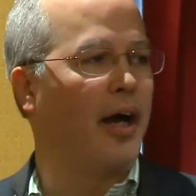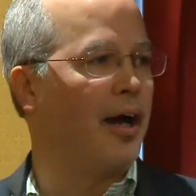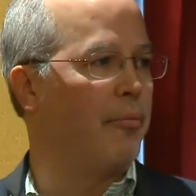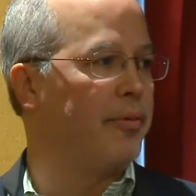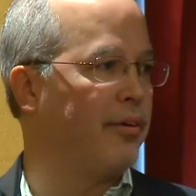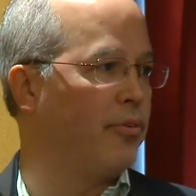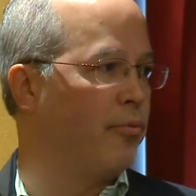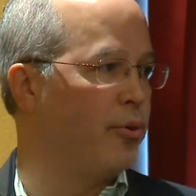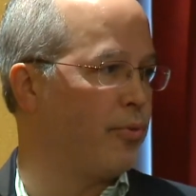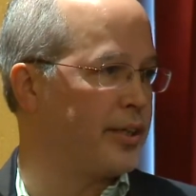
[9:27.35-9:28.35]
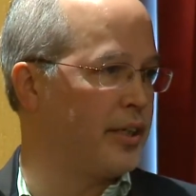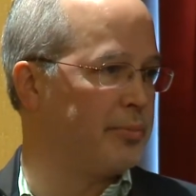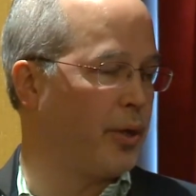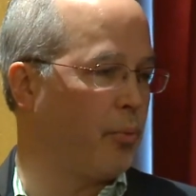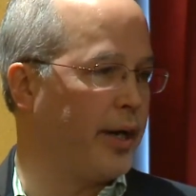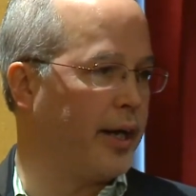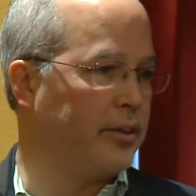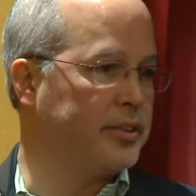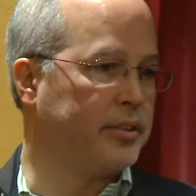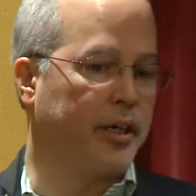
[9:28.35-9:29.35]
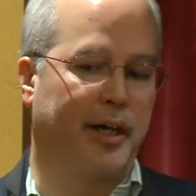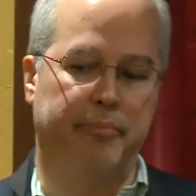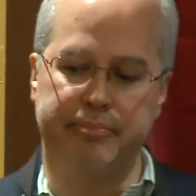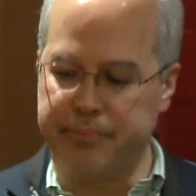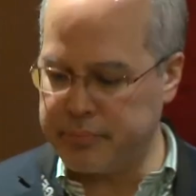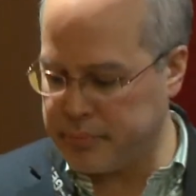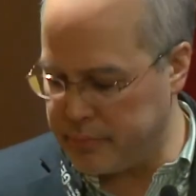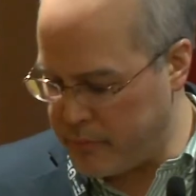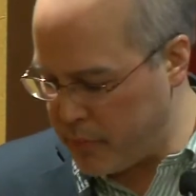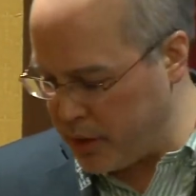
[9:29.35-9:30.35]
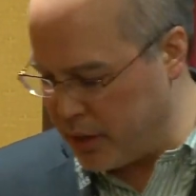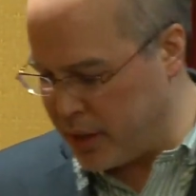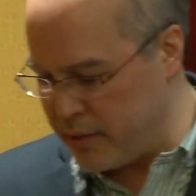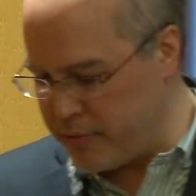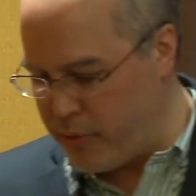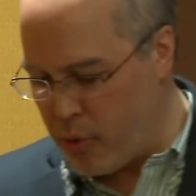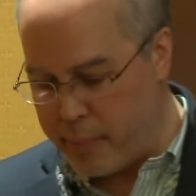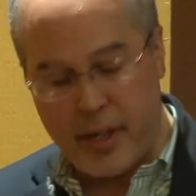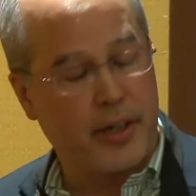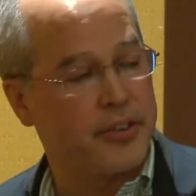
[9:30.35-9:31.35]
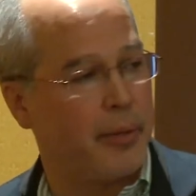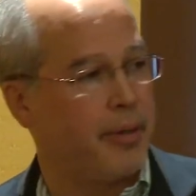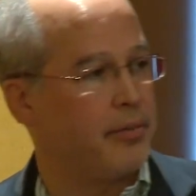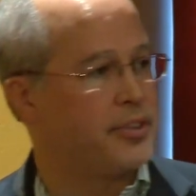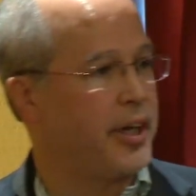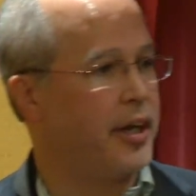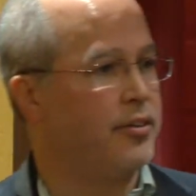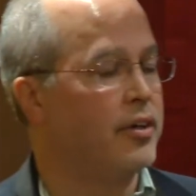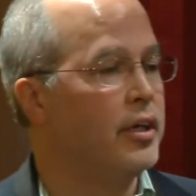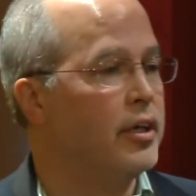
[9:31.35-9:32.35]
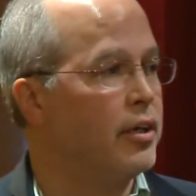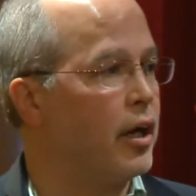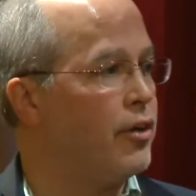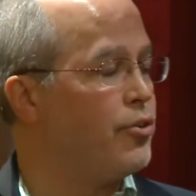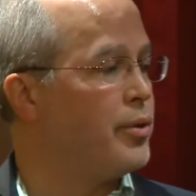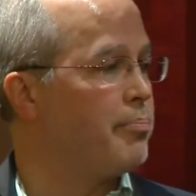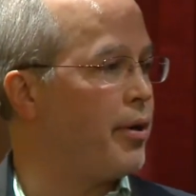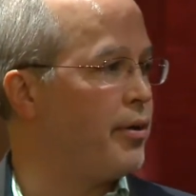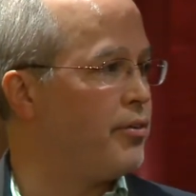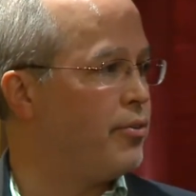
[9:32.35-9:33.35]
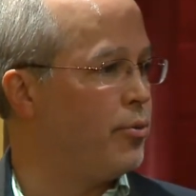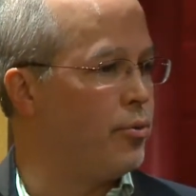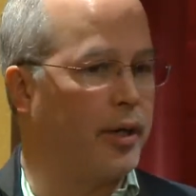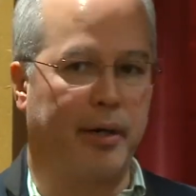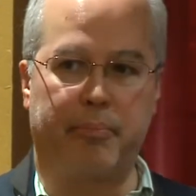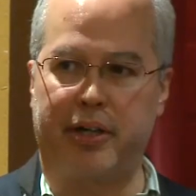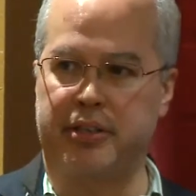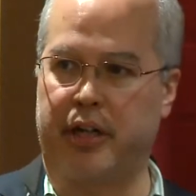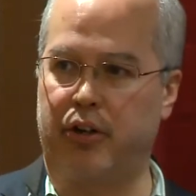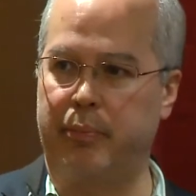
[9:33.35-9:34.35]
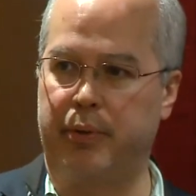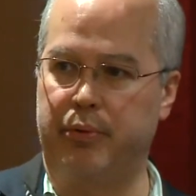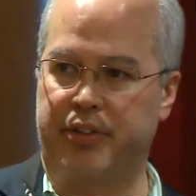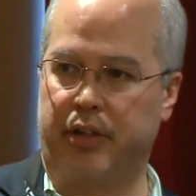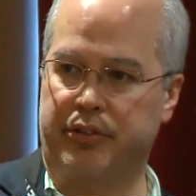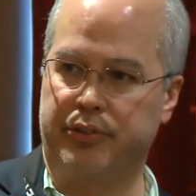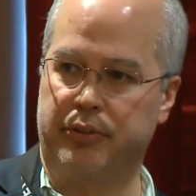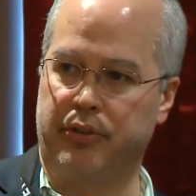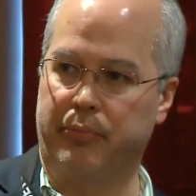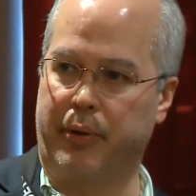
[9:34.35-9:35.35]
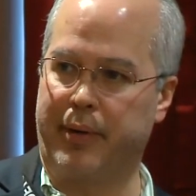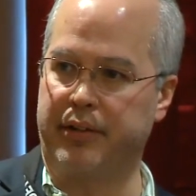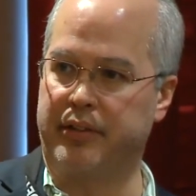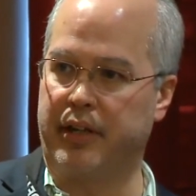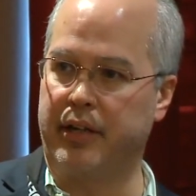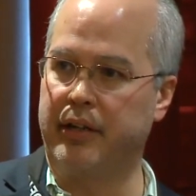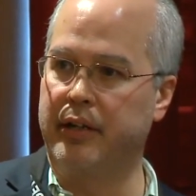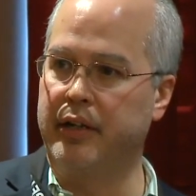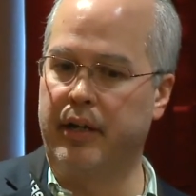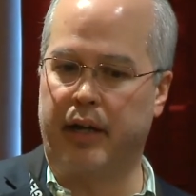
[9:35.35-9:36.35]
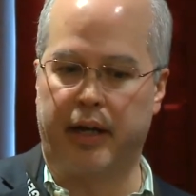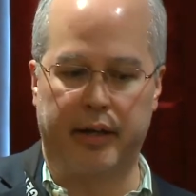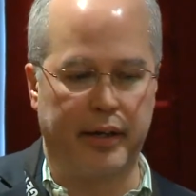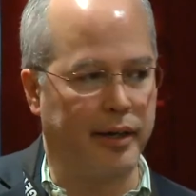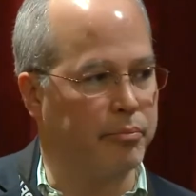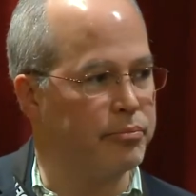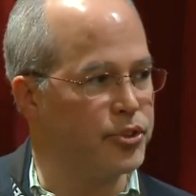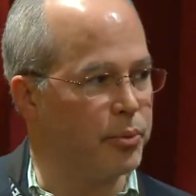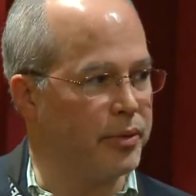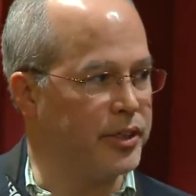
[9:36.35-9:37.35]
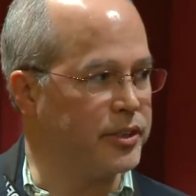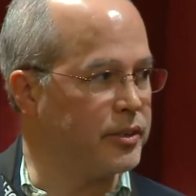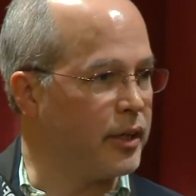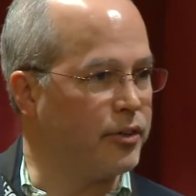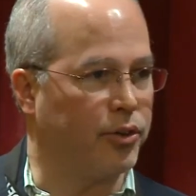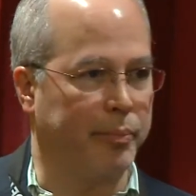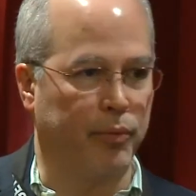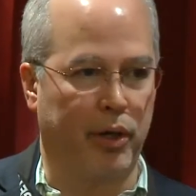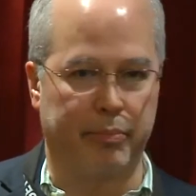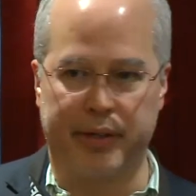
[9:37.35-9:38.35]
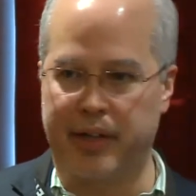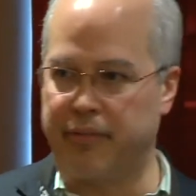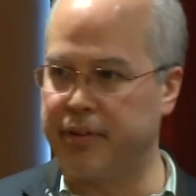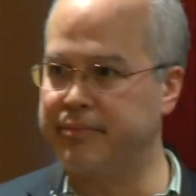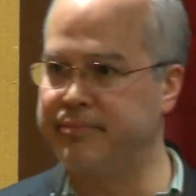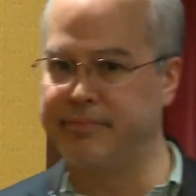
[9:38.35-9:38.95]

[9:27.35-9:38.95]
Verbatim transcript: Um, David was recognized by the White House um, uh, for being a champion of change, uh, due in part to a project I hope he will talk to you a little bit about today. And um, so please join me in welcoming David.